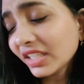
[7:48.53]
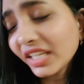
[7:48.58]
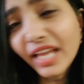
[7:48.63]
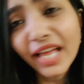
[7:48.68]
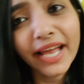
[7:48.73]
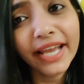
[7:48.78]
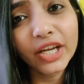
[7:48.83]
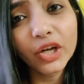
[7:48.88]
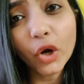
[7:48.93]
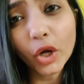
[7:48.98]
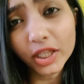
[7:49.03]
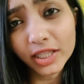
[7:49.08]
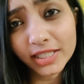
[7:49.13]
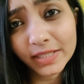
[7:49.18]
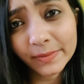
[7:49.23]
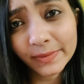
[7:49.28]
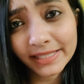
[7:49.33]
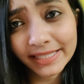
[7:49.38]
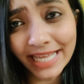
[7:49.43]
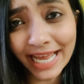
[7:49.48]
I got
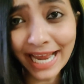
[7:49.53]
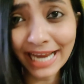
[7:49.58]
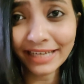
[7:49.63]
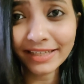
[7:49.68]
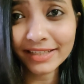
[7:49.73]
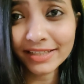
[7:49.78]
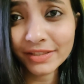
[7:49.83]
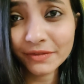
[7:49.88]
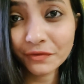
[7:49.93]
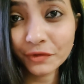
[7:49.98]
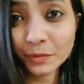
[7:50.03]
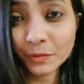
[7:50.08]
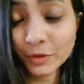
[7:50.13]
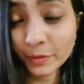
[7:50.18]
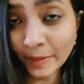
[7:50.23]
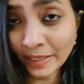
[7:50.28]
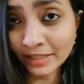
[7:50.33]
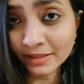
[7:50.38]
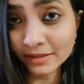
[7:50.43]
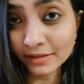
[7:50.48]
some snacks from
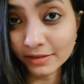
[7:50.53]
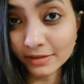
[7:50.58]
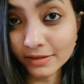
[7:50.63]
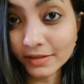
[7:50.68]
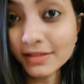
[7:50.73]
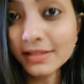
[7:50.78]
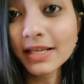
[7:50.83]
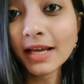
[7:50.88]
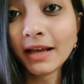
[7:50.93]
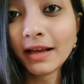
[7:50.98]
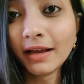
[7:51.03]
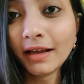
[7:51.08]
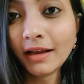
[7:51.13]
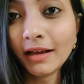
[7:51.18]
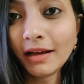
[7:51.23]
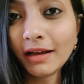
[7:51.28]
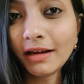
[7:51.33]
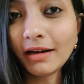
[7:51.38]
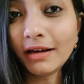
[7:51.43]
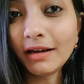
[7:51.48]
Spencer's.
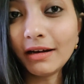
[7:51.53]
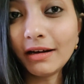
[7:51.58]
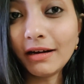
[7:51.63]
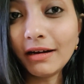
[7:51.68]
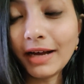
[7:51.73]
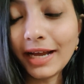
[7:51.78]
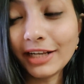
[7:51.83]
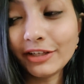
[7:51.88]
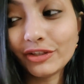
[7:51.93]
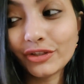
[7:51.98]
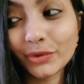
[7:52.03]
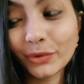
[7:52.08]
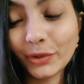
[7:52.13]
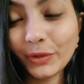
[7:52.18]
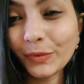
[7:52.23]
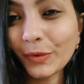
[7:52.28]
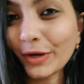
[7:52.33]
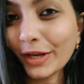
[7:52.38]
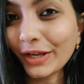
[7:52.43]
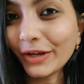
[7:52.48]
Uh, I'll show
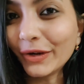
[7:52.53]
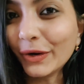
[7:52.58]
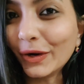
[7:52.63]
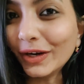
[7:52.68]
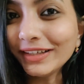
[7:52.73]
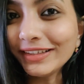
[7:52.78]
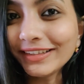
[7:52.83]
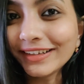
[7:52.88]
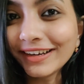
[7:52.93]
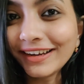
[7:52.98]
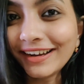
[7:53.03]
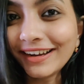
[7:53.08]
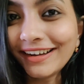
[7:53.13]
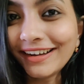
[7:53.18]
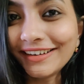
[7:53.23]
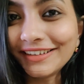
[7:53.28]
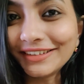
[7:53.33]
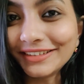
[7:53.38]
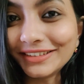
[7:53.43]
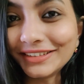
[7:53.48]
you what I got
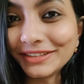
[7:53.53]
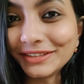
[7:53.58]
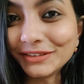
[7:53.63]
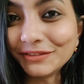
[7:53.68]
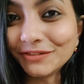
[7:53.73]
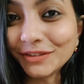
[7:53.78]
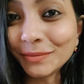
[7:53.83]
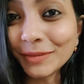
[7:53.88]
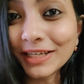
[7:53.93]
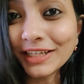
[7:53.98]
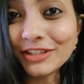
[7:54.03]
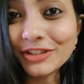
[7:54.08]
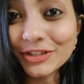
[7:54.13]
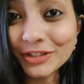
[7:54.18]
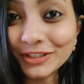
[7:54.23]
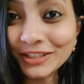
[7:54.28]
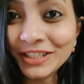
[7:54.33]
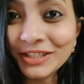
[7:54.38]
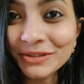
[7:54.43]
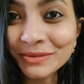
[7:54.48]
uh, for my
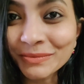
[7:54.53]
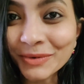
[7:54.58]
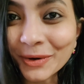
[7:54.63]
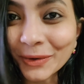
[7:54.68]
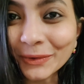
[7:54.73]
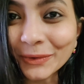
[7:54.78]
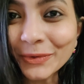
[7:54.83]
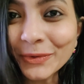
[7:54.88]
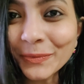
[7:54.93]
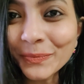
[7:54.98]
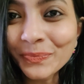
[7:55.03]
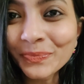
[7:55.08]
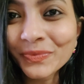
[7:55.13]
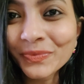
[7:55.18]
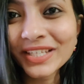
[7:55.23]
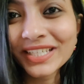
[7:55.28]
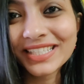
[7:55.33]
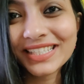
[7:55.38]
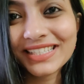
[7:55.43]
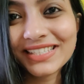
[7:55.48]
journey tomorrow.
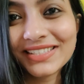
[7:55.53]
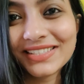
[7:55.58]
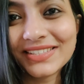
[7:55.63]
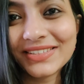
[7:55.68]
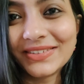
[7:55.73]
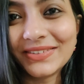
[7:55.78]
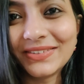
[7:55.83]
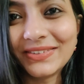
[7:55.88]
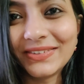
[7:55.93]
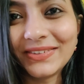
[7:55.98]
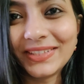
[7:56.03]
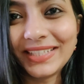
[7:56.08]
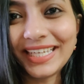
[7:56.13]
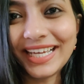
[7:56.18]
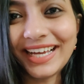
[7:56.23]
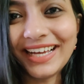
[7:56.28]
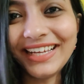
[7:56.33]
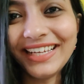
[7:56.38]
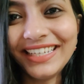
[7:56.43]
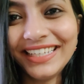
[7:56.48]
So
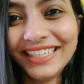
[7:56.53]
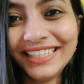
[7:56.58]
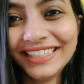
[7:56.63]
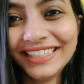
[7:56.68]
yeah.